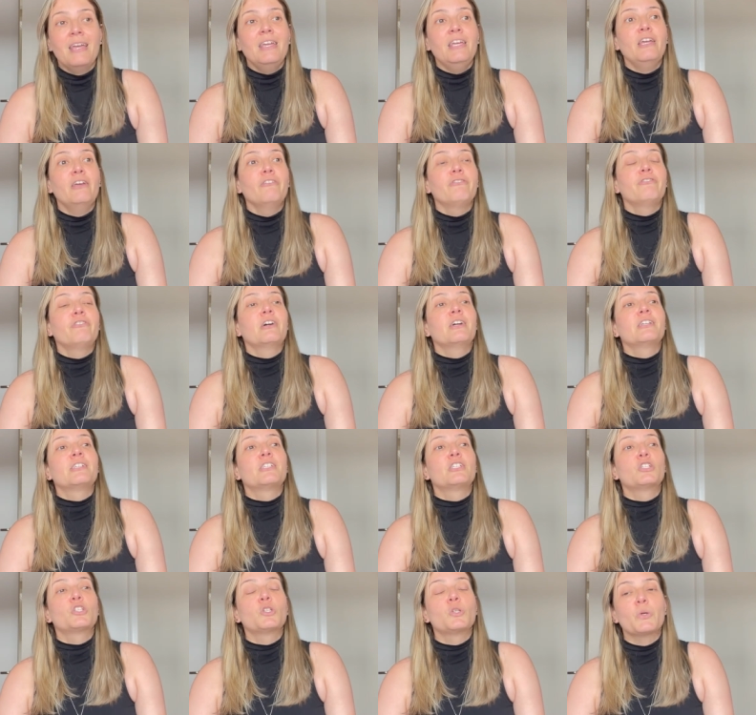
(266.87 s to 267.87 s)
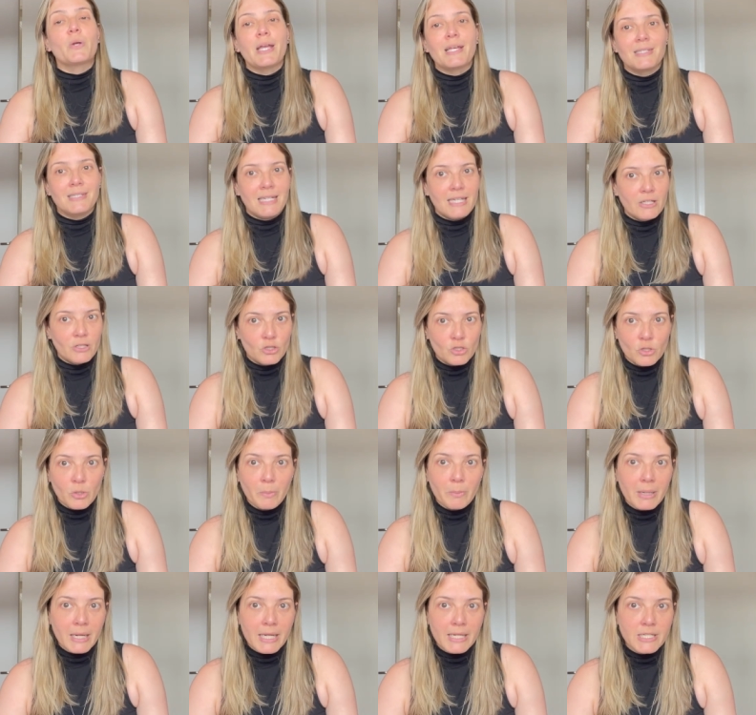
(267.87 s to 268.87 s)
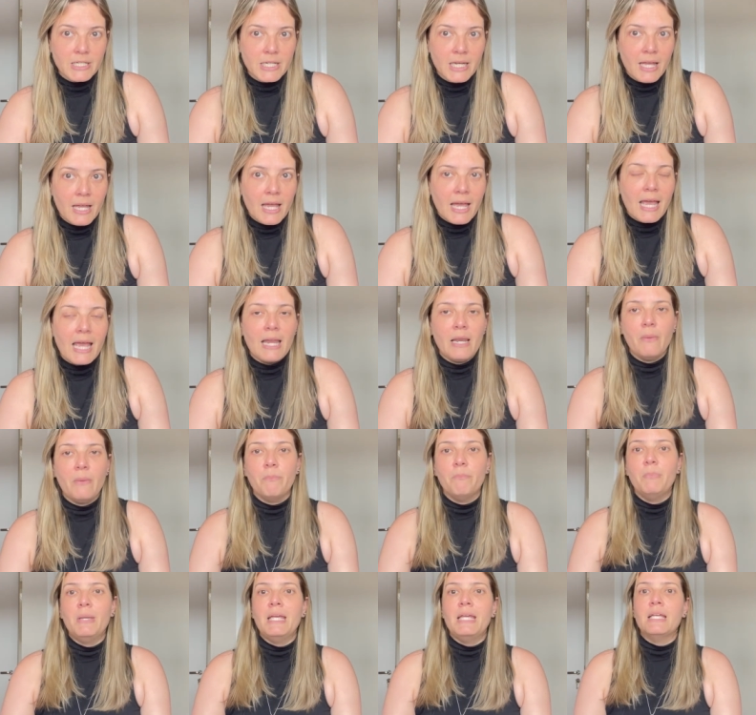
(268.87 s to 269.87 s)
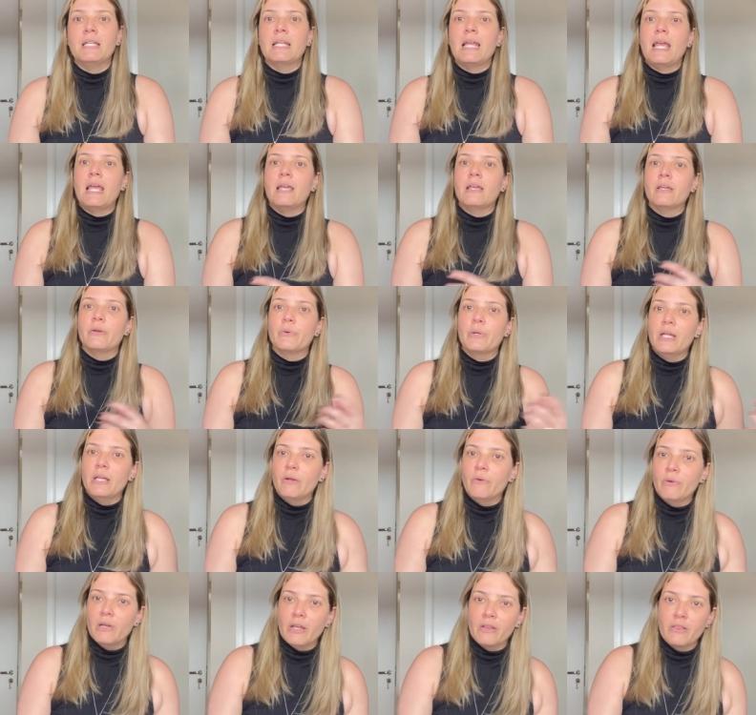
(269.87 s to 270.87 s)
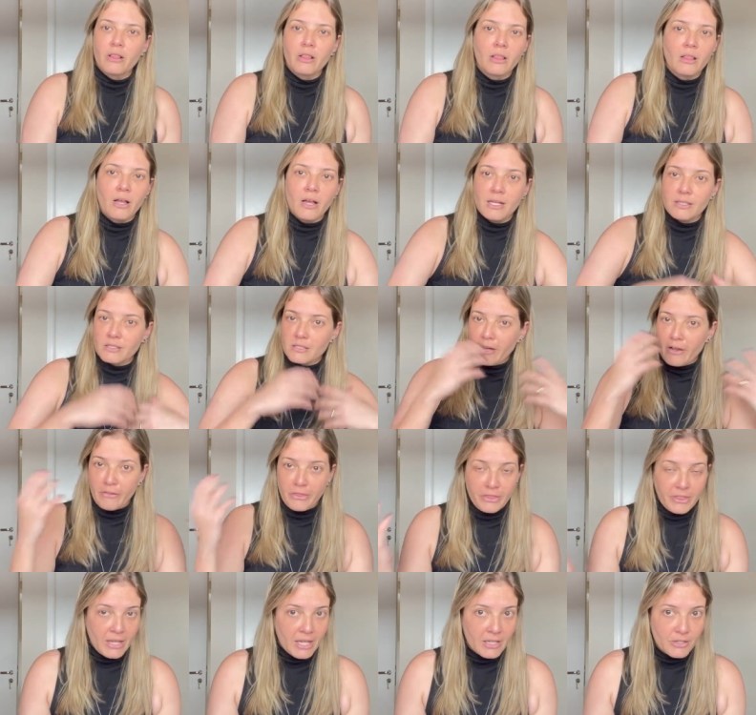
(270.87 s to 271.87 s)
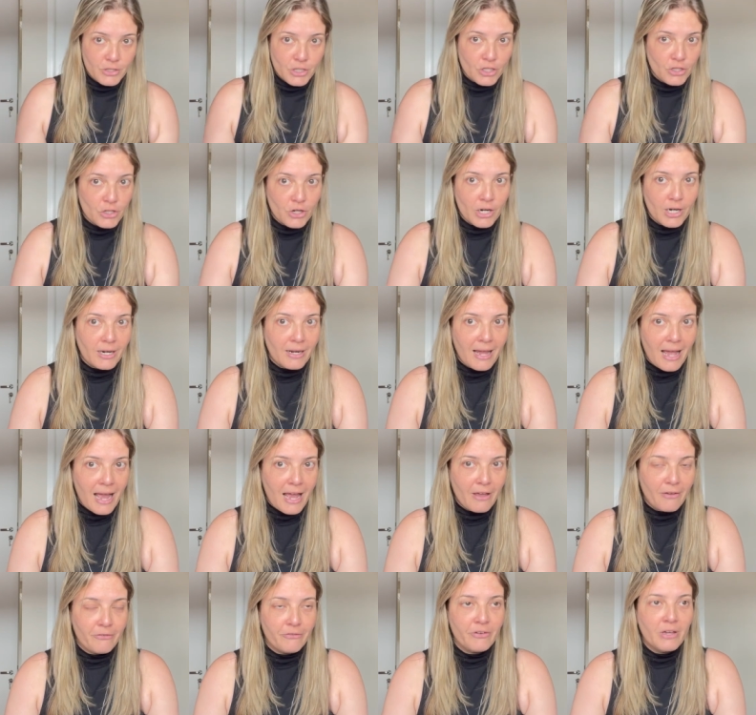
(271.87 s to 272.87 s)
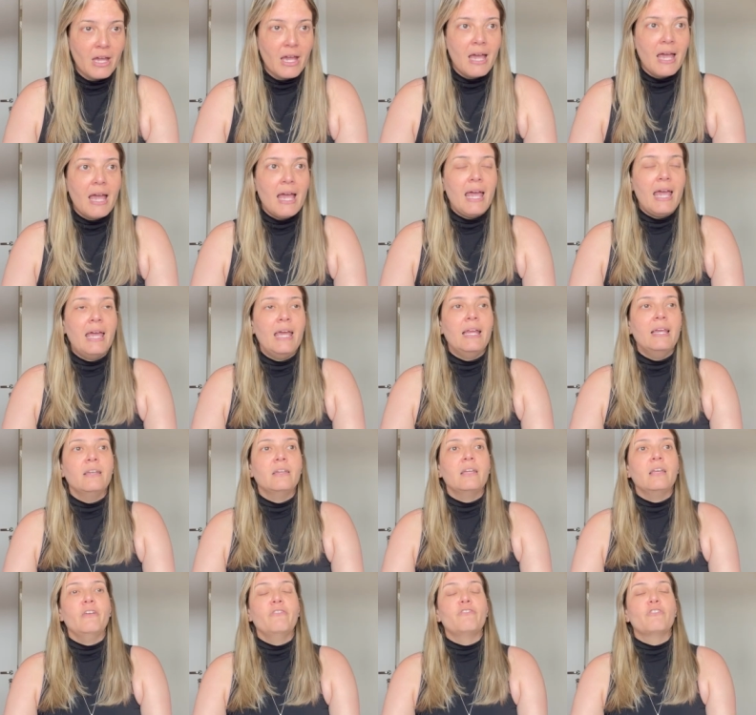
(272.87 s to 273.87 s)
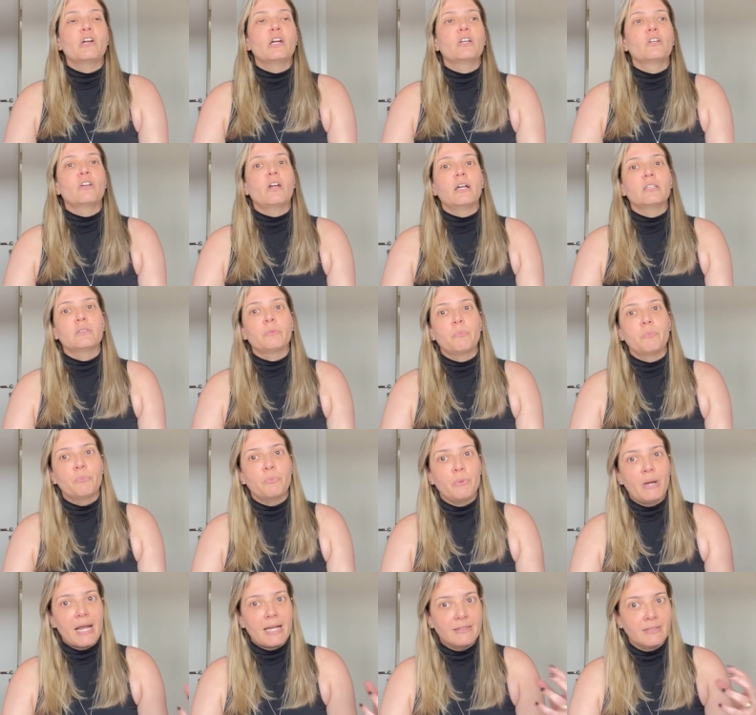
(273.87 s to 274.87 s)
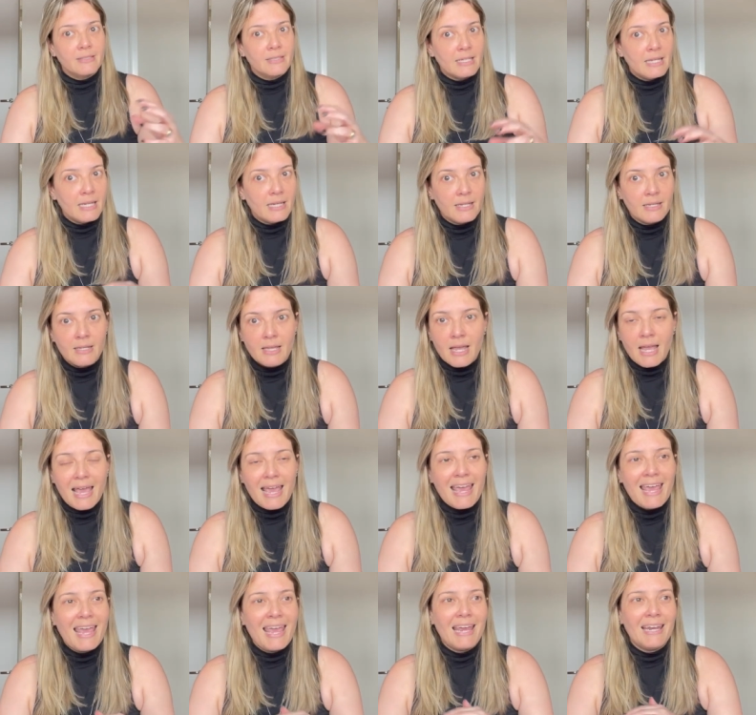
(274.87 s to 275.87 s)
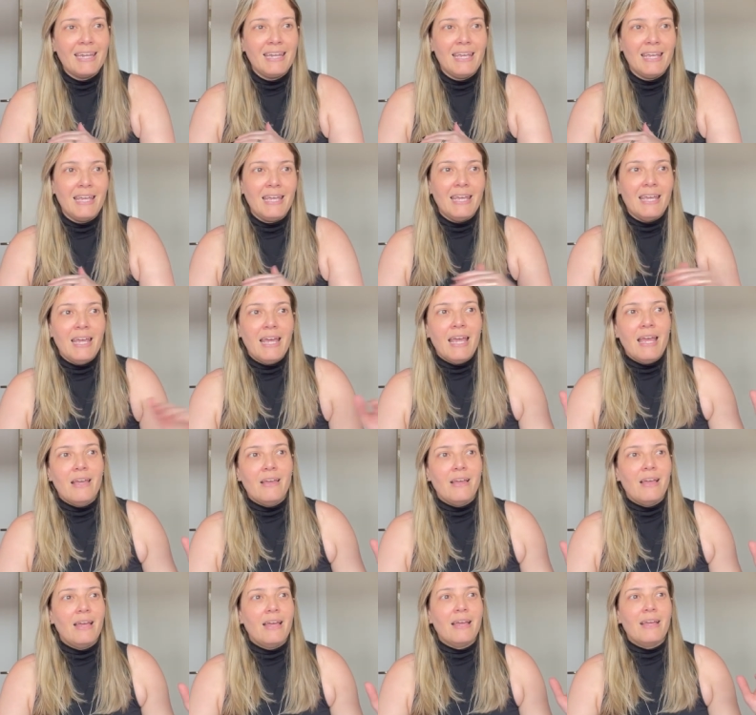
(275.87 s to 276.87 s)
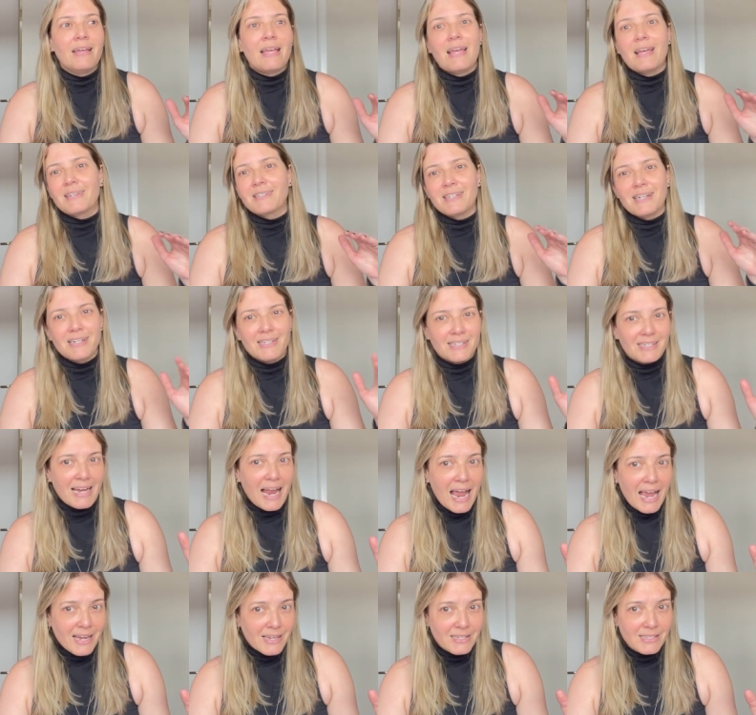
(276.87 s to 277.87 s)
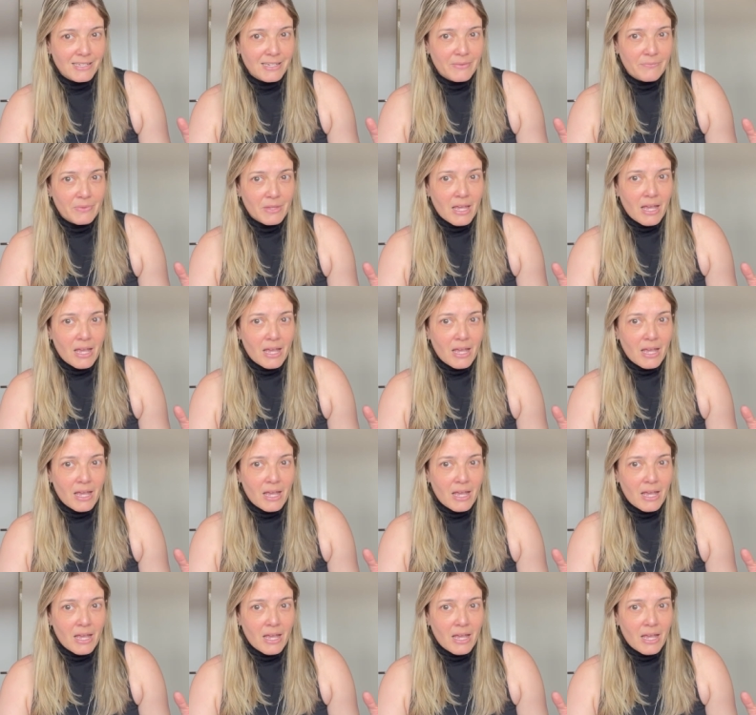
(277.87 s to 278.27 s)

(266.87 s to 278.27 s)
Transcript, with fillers: if you're stressing too much, and being angry with lots of things in your life and if you're not practicing any uh, exercise